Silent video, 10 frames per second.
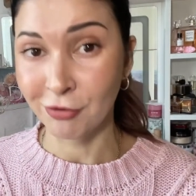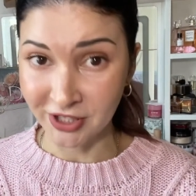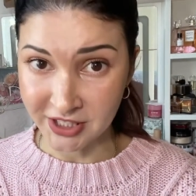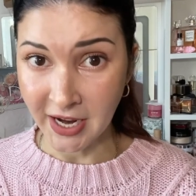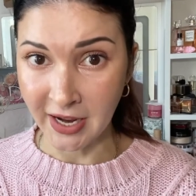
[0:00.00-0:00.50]

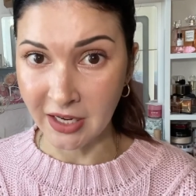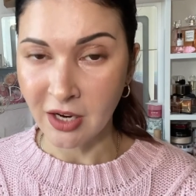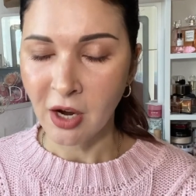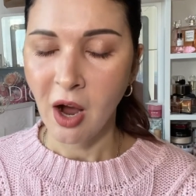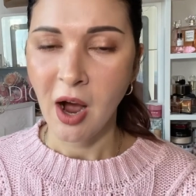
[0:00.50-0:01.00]
day.
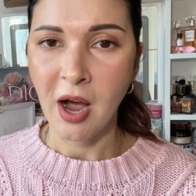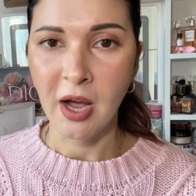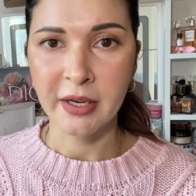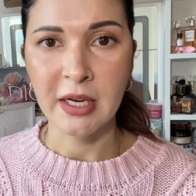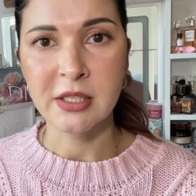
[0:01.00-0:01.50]

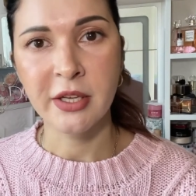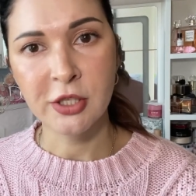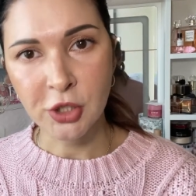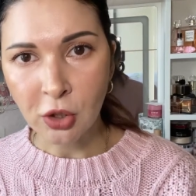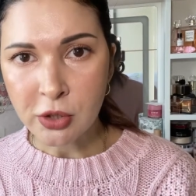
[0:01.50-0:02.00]
Guys,
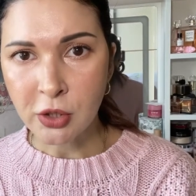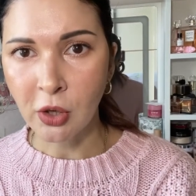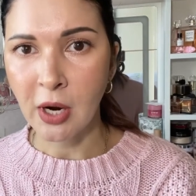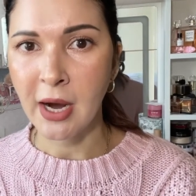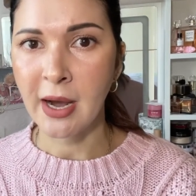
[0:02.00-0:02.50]
there's
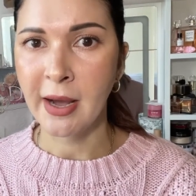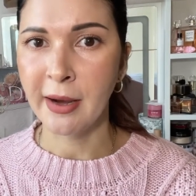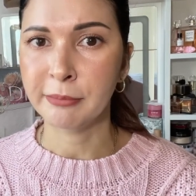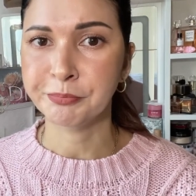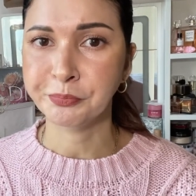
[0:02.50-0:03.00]
also
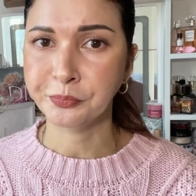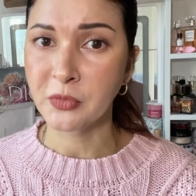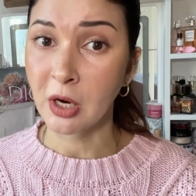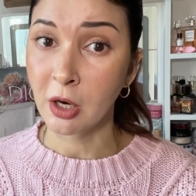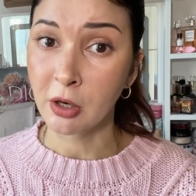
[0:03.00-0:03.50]
a
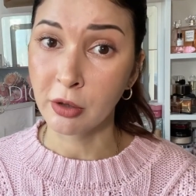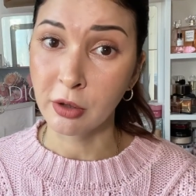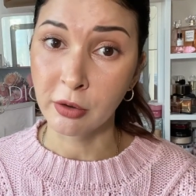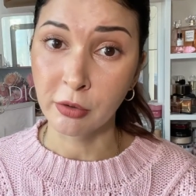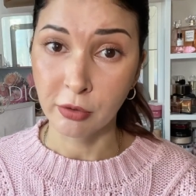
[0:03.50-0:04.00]

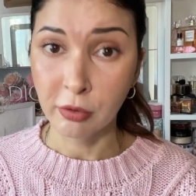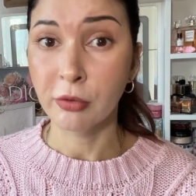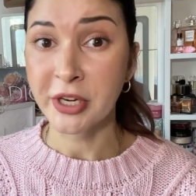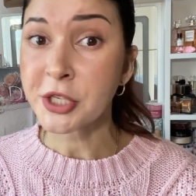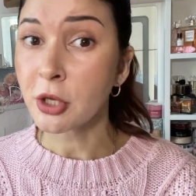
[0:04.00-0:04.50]

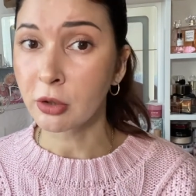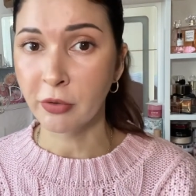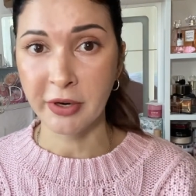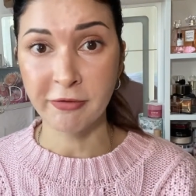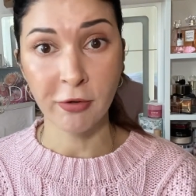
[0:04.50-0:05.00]
retinol
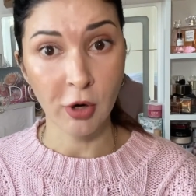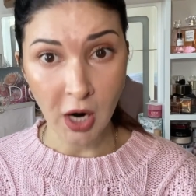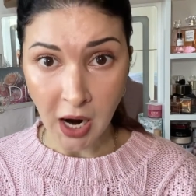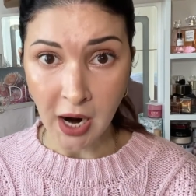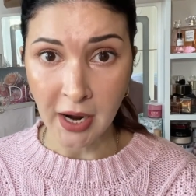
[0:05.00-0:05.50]
cream for
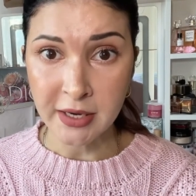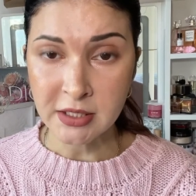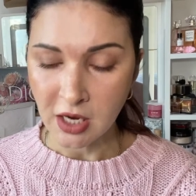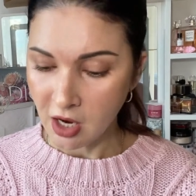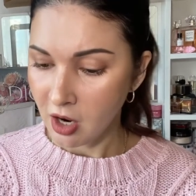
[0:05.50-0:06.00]
eyes.
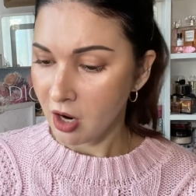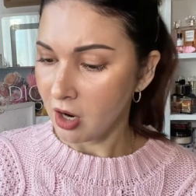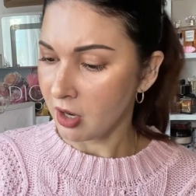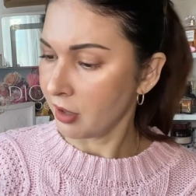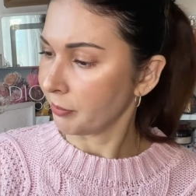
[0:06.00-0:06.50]

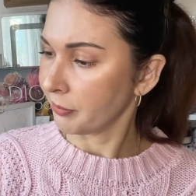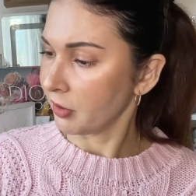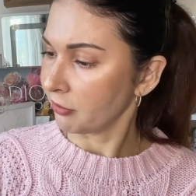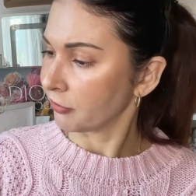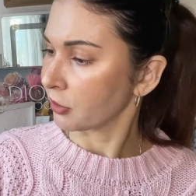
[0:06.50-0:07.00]

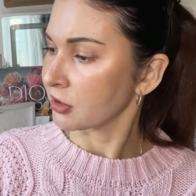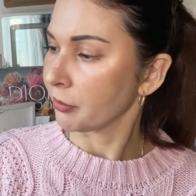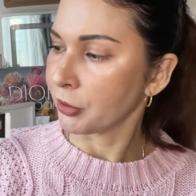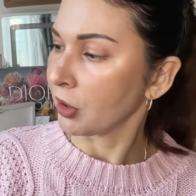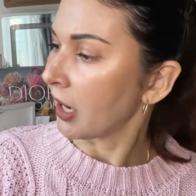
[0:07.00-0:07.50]
For
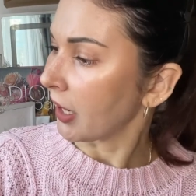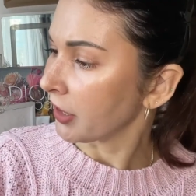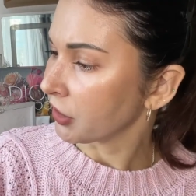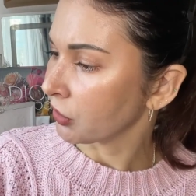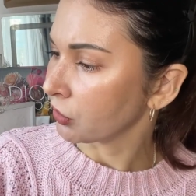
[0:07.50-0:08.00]
example, I
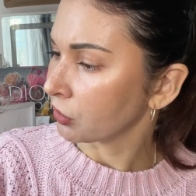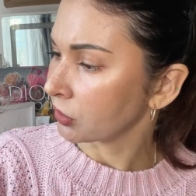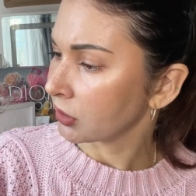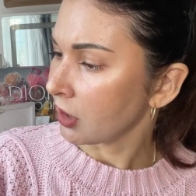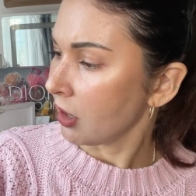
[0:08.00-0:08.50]

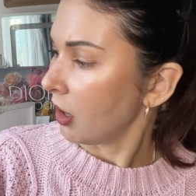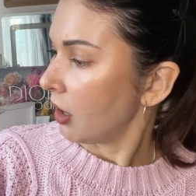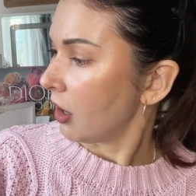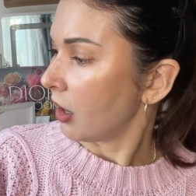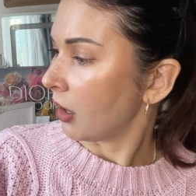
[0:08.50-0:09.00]
use
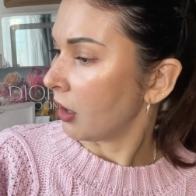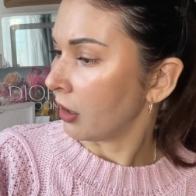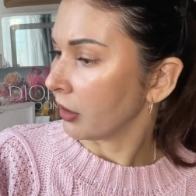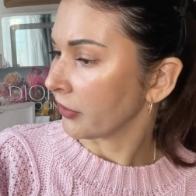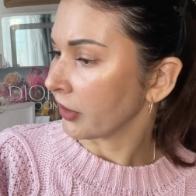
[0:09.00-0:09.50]

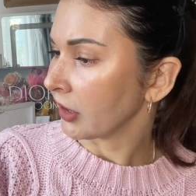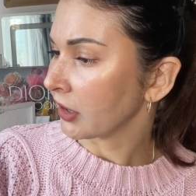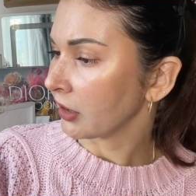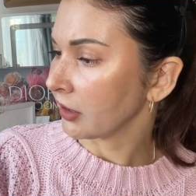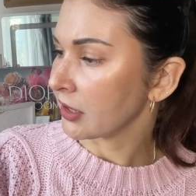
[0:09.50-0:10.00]
the
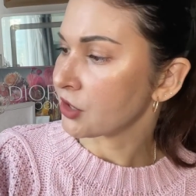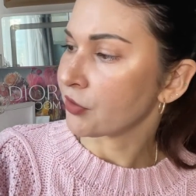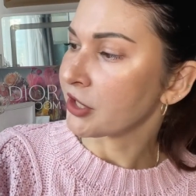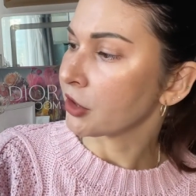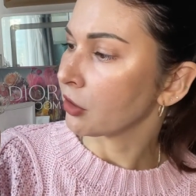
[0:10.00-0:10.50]
Inky List
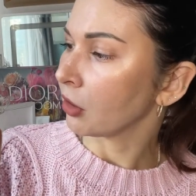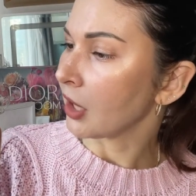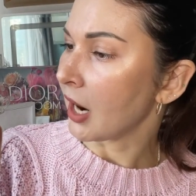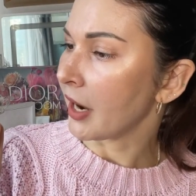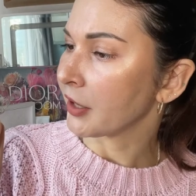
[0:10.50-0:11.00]
Retinol
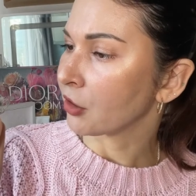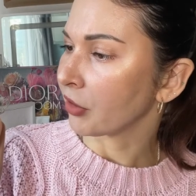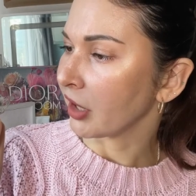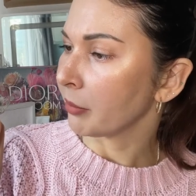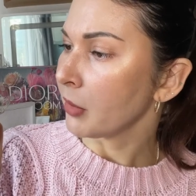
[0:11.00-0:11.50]
Eye
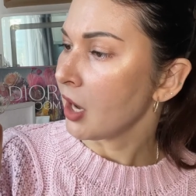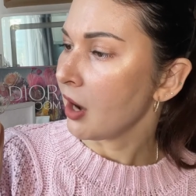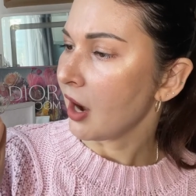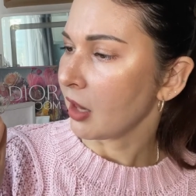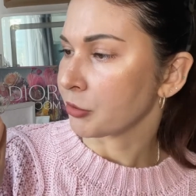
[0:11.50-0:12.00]
Cream,
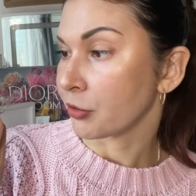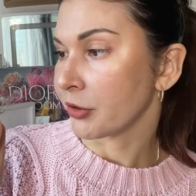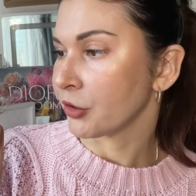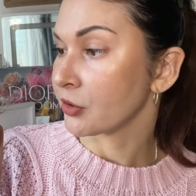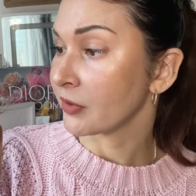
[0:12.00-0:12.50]
helps
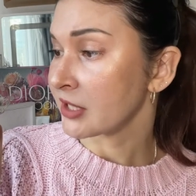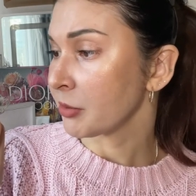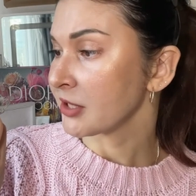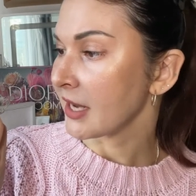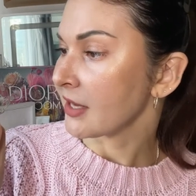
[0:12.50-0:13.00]
reduce
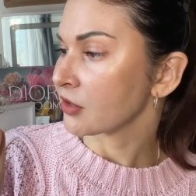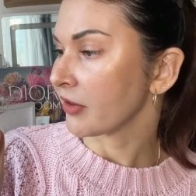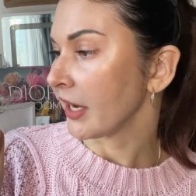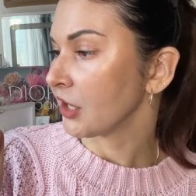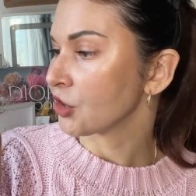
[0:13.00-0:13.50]
visible signs of
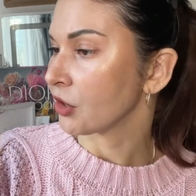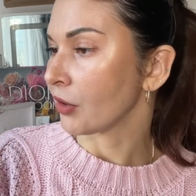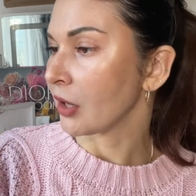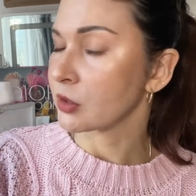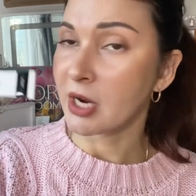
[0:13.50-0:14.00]
aging
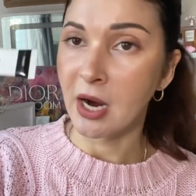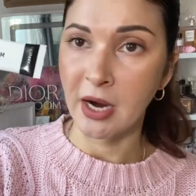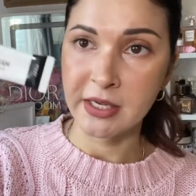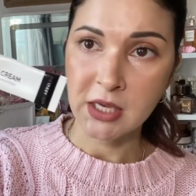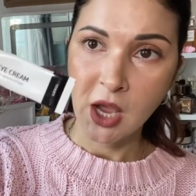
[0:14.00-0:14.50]
around
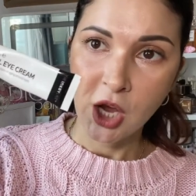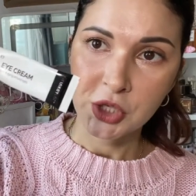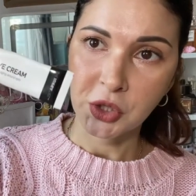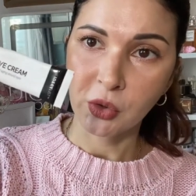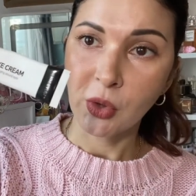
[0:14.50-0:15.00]
eyes.
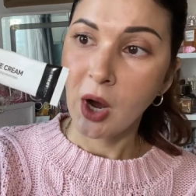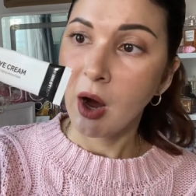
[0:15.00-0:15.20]
So